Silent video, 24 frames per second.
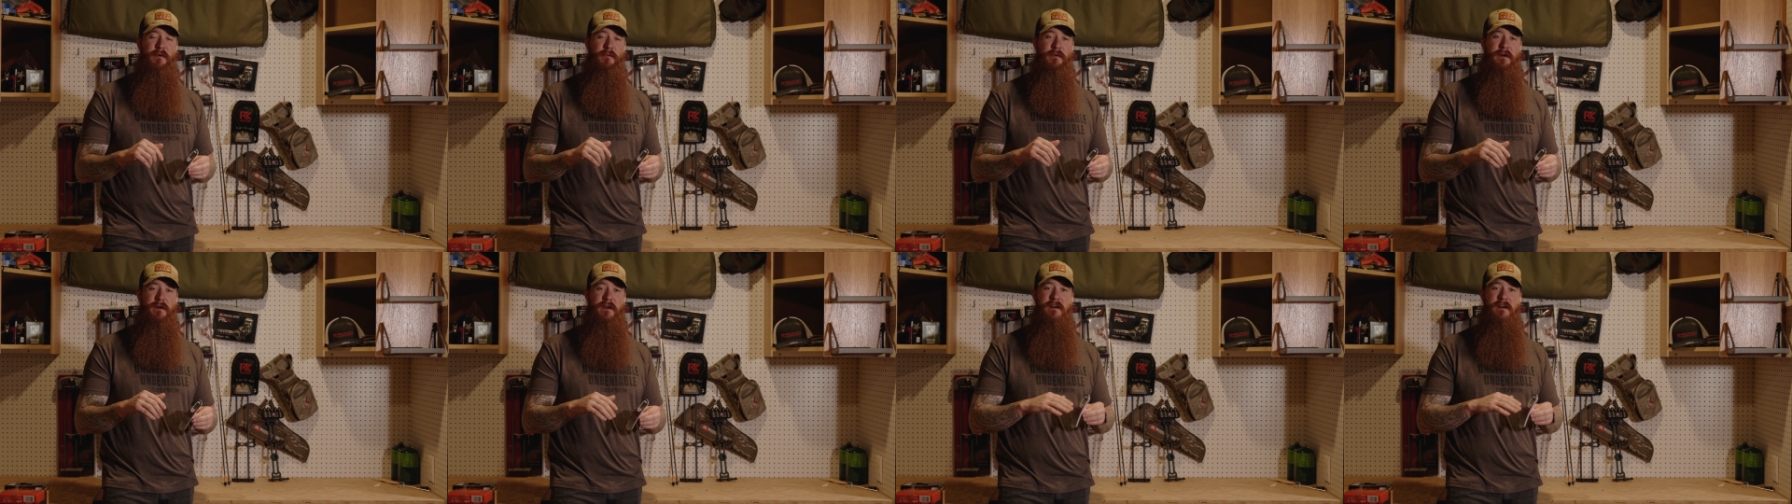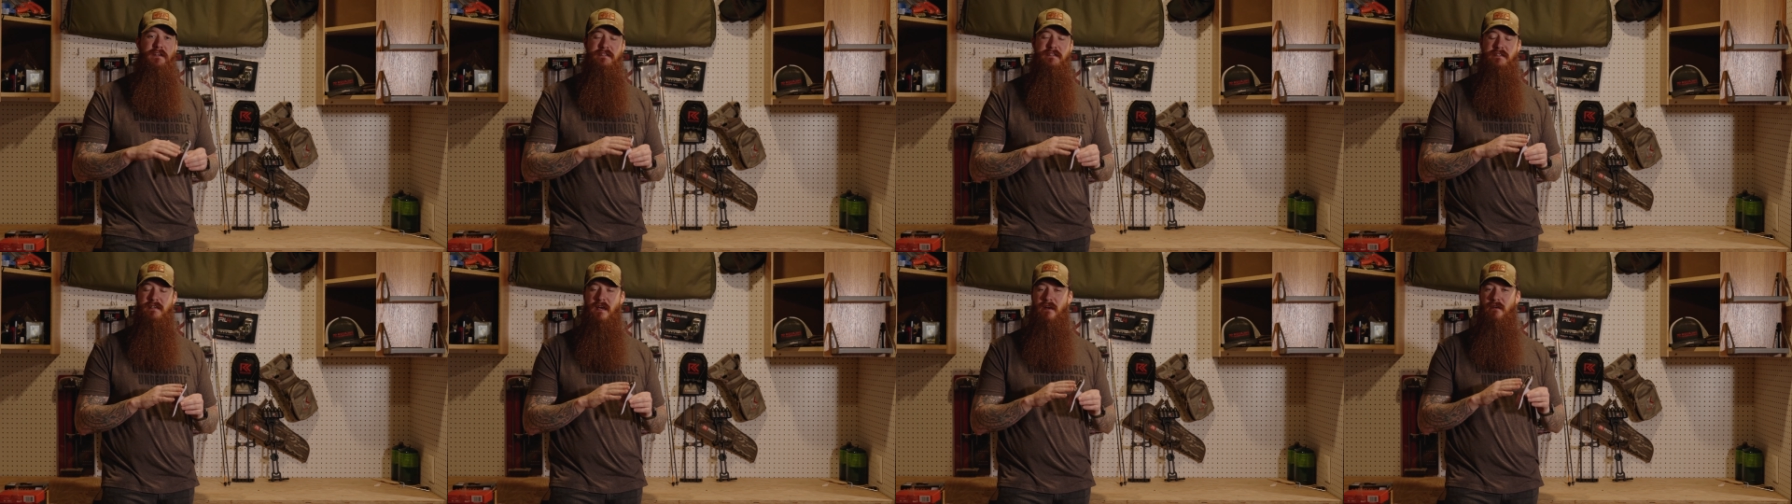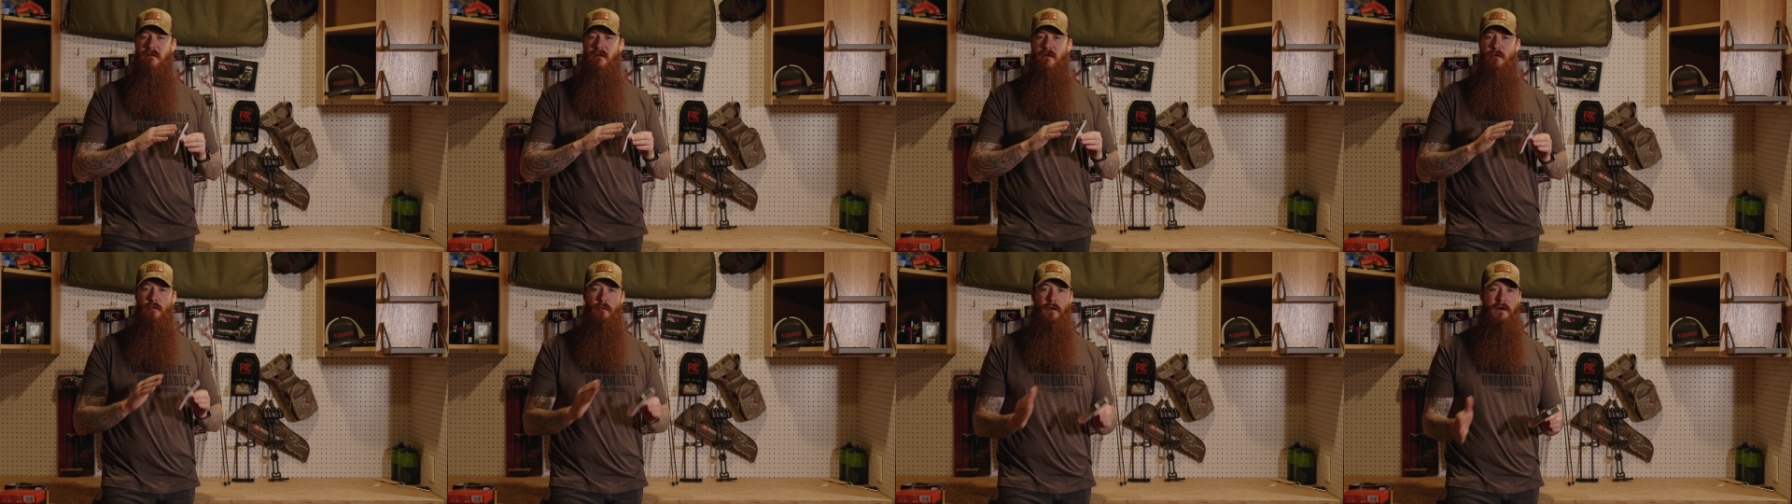we're gonna
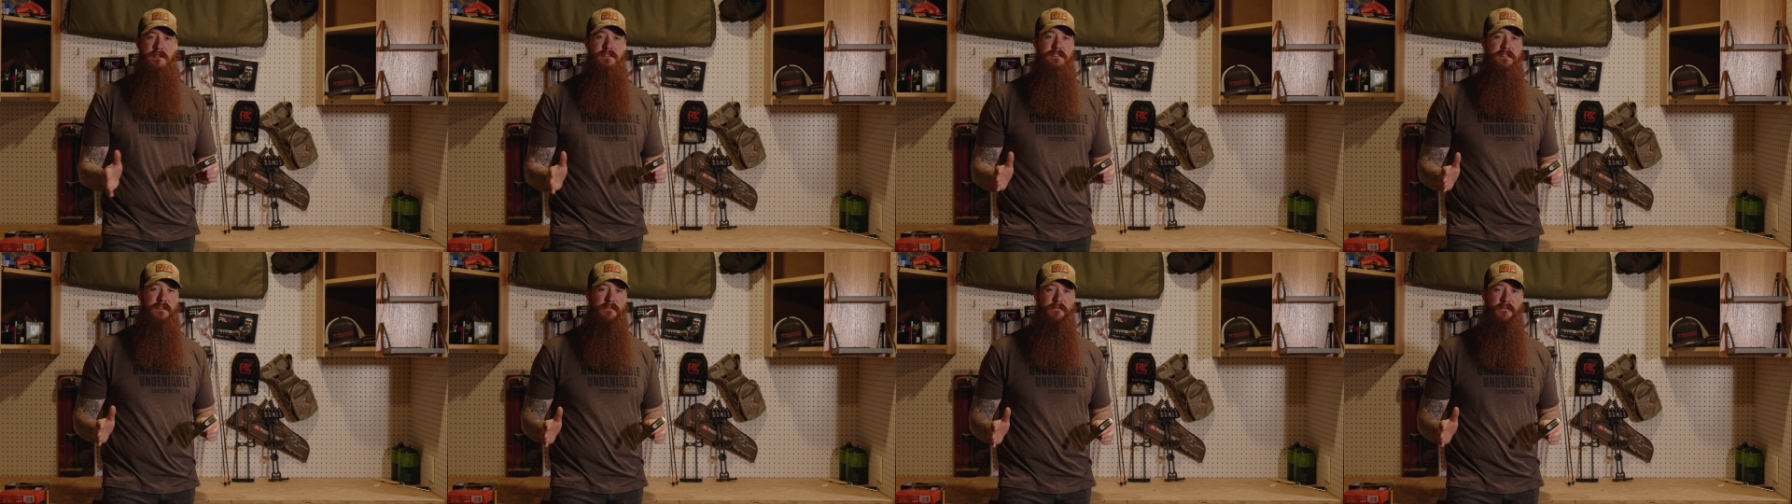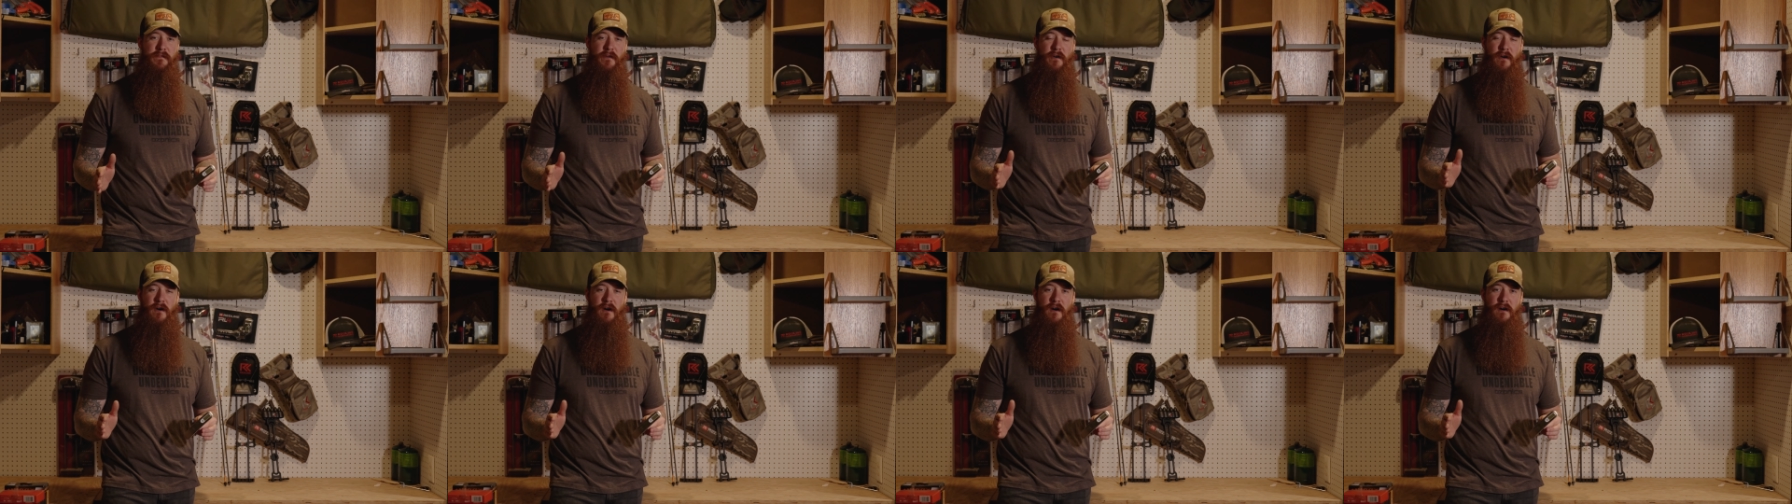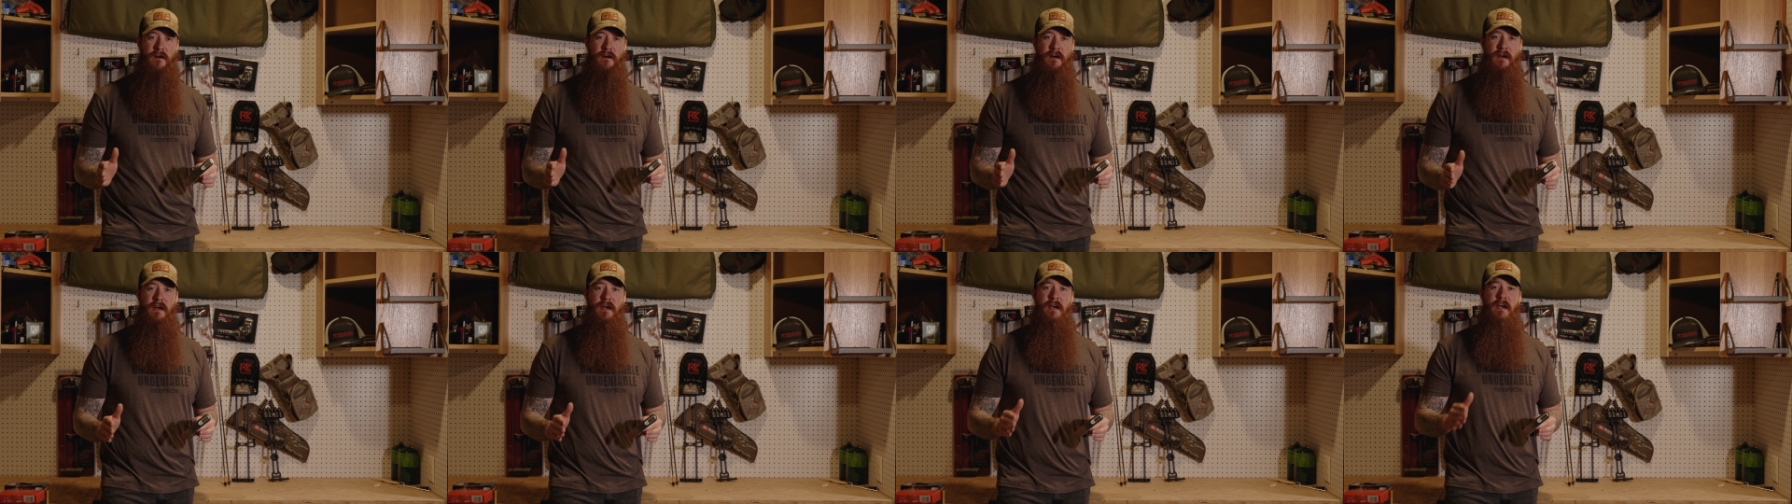settle it once and for
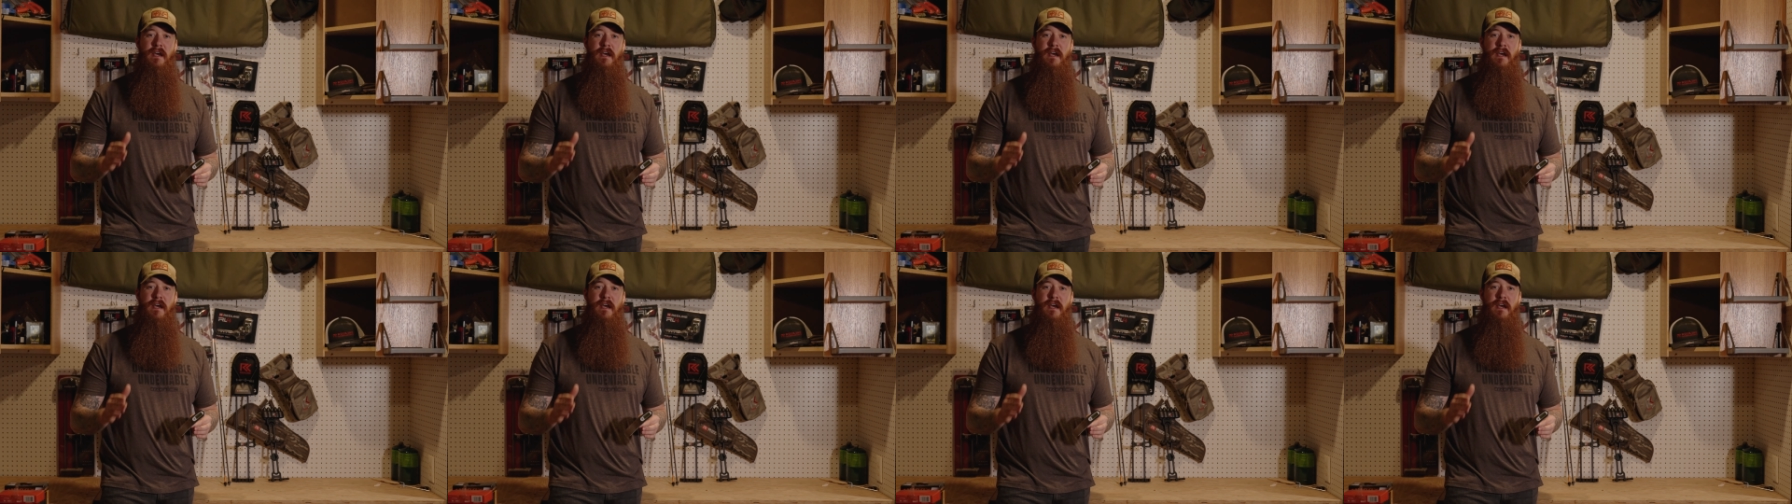all